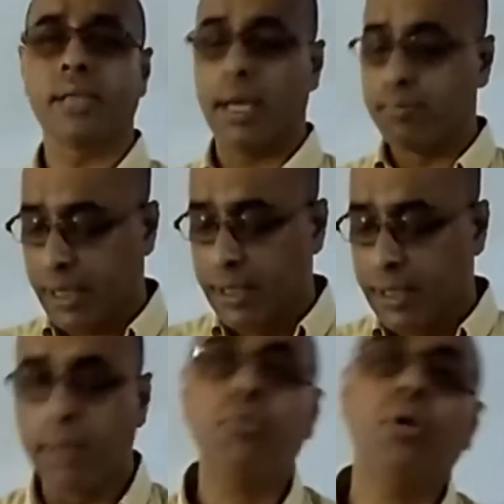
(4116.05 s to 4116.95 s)
I am taking
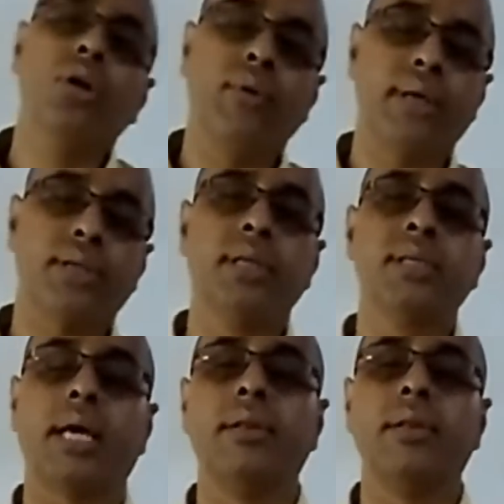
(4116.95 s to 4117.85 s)
some more questions,
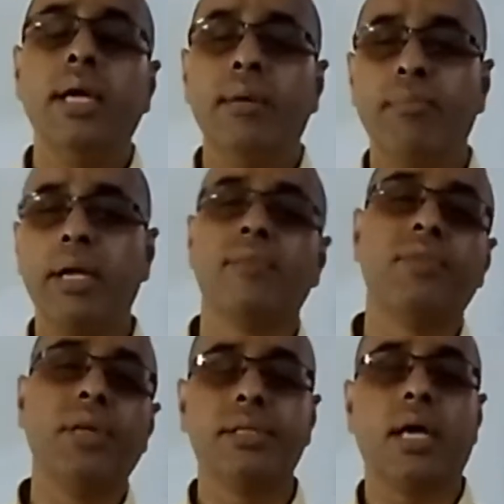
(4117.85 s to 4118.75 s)
and many of
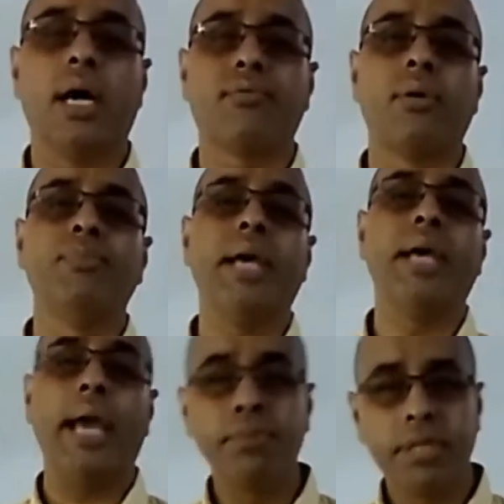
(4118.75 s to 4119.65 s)
these are from the
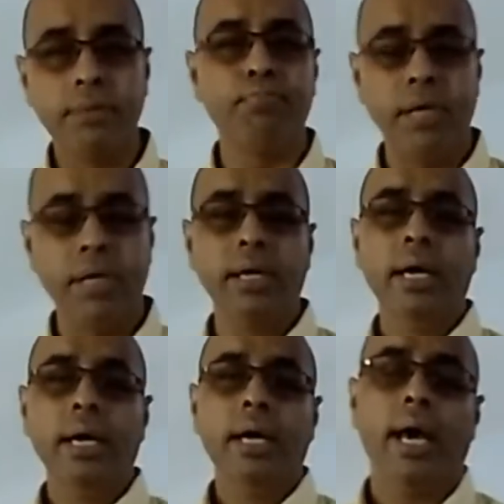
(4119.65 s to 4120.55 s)
MTP,
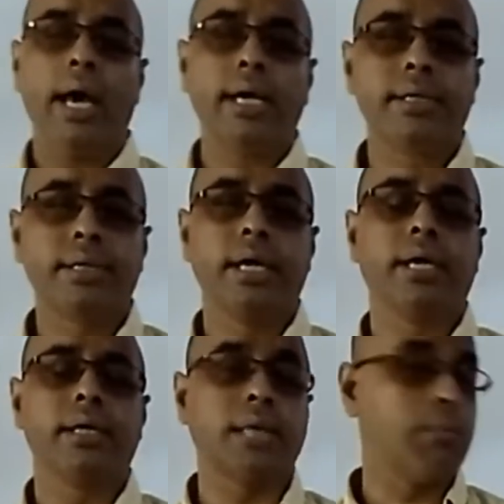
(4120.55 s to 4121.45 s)
and
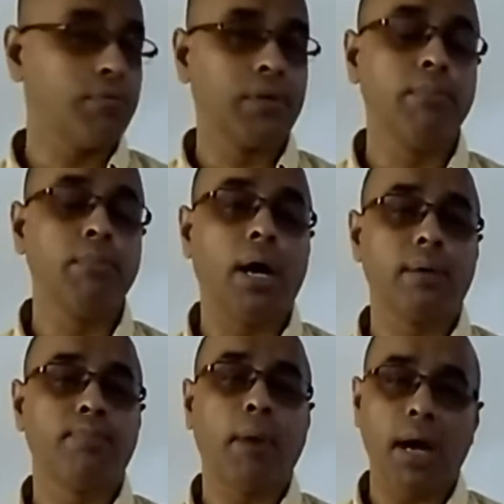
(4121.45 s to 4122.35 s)
some of them
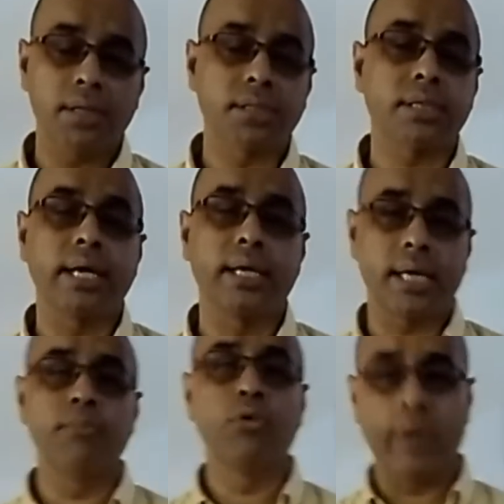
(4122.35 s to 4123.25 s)
are past
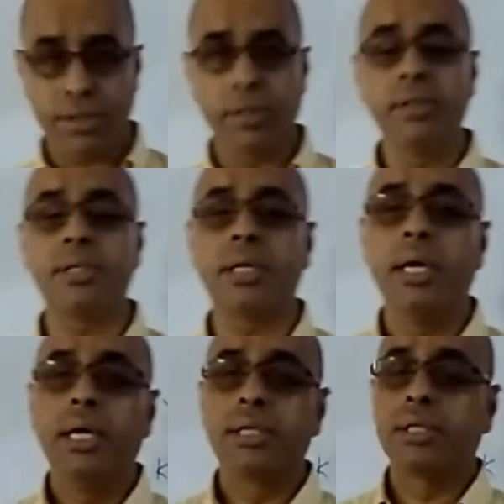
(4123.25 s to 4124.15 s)
exam questions.
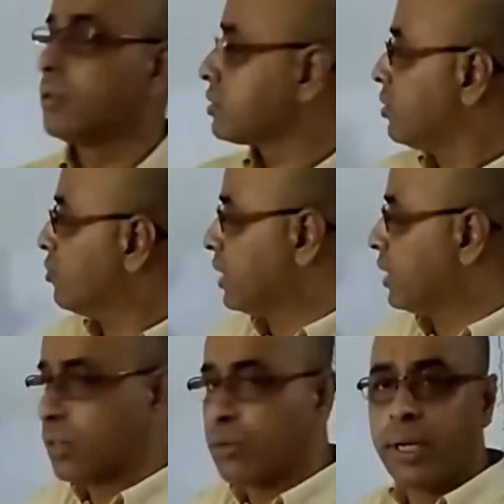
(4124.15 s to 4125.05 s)
So we
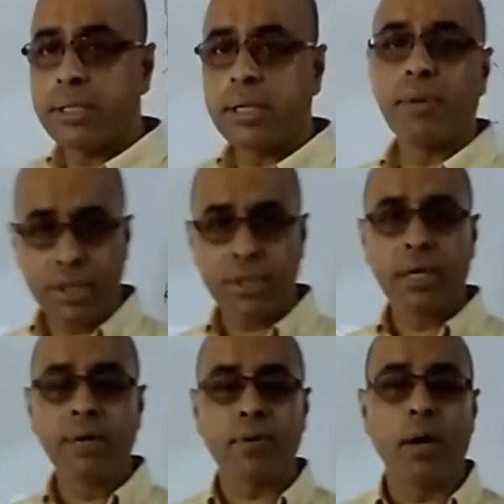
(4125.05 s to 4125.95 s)
are doing some
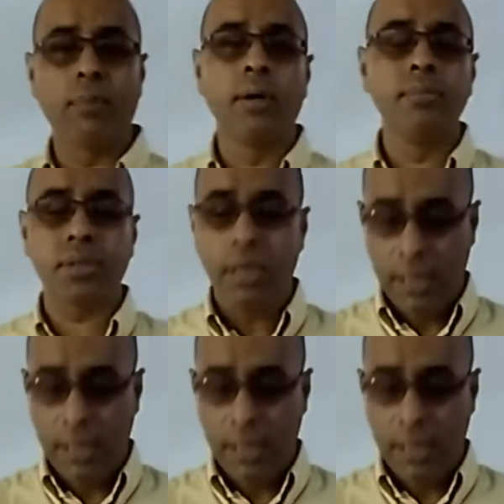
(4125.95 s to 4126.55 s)
additional problems.